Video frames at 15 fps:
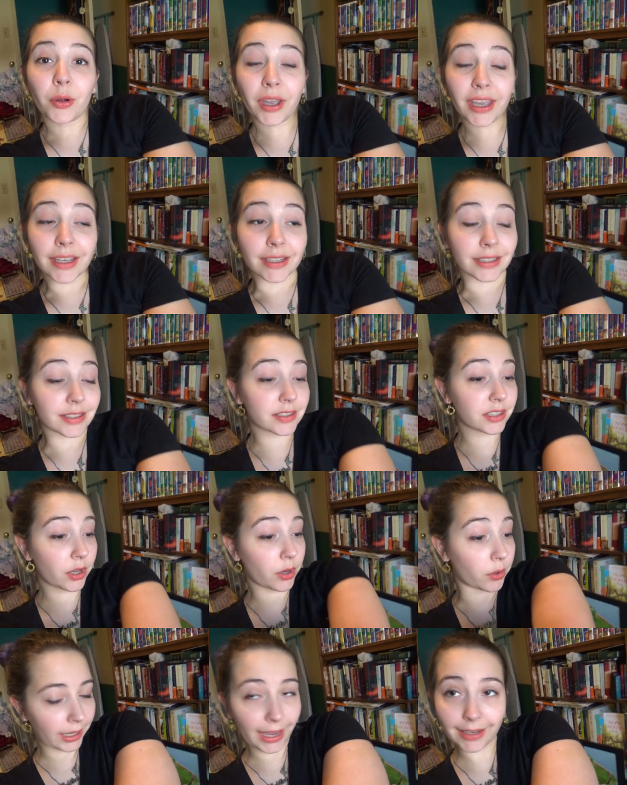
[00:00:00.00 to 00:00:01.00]
Okay,
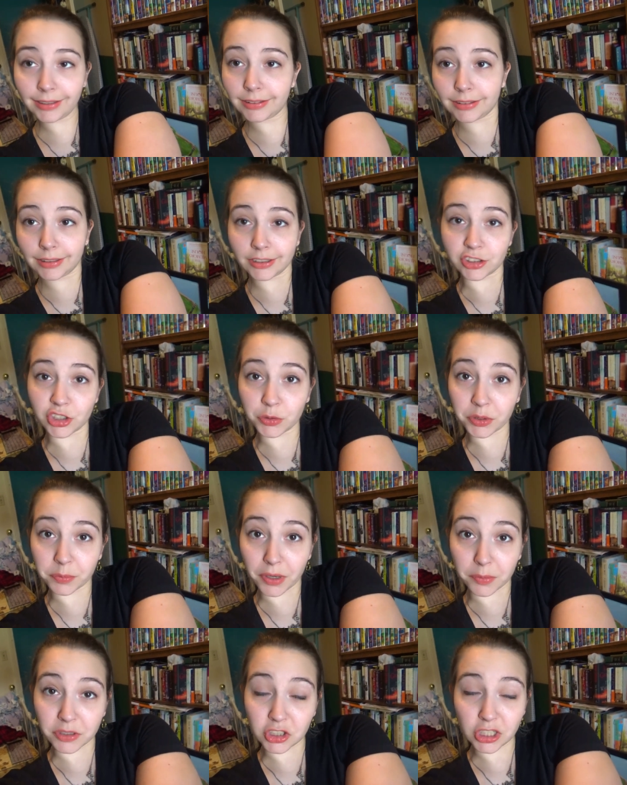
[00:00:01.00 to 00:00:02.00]
so I had a little issue with
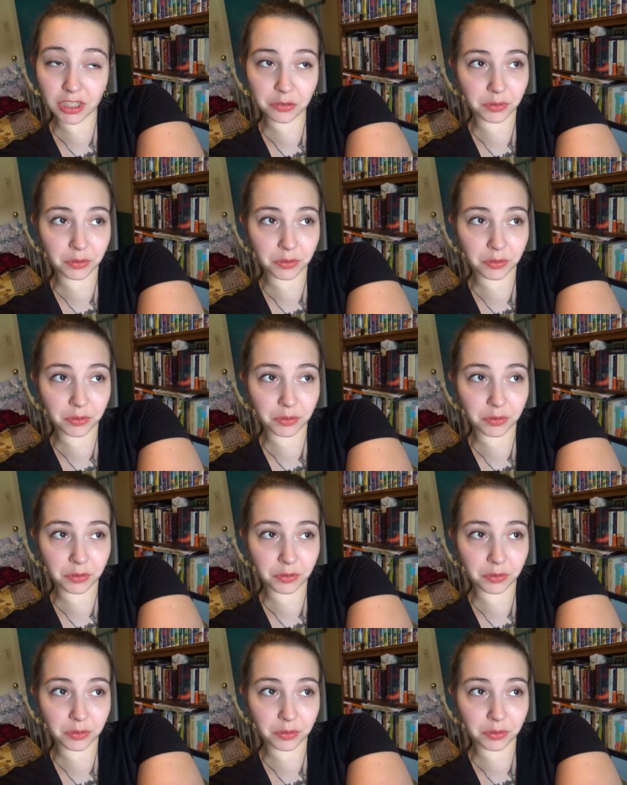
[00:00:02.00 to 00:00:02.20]
my machine